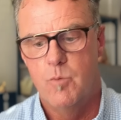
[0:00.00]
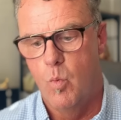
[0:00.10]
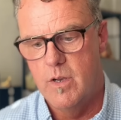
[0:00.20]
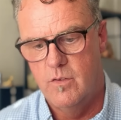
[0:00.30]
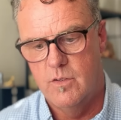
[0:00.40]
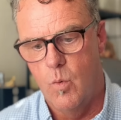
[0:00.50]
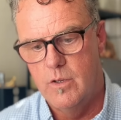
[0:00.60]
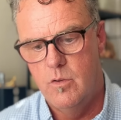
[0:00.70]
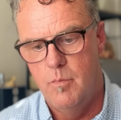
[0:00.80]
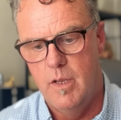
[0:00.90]
What is
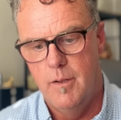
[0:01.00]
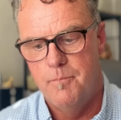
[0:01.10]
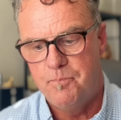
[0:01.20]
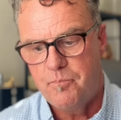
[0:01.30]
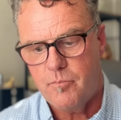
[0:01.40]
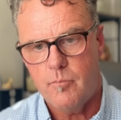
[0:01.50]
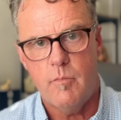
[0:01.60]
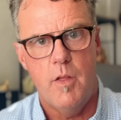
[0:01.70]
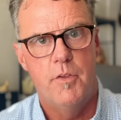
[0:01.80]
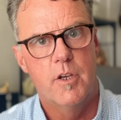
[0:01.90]
going to be
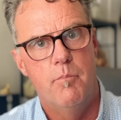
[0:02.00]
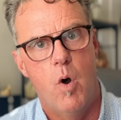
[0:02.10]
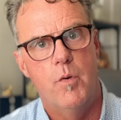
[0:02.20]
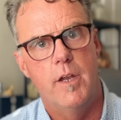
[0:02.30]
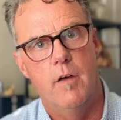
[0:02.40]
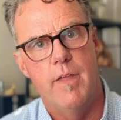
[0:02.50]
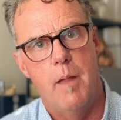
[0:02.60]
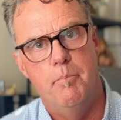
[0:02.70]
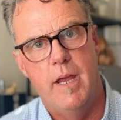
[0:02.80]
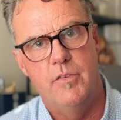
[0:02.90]
the component of
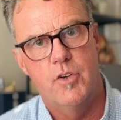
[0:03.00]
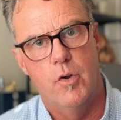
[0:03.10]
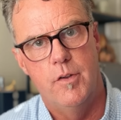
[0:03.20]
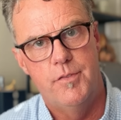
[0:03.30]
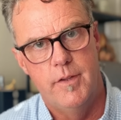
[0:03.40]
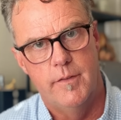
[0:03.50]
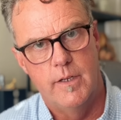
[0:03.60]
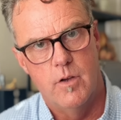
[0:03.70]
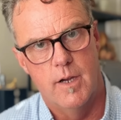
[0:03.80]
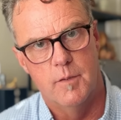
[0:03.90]
that base currency that they
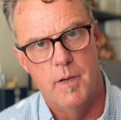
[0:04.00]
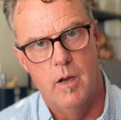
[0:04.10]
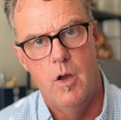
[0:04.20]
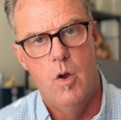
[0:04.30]
talk about?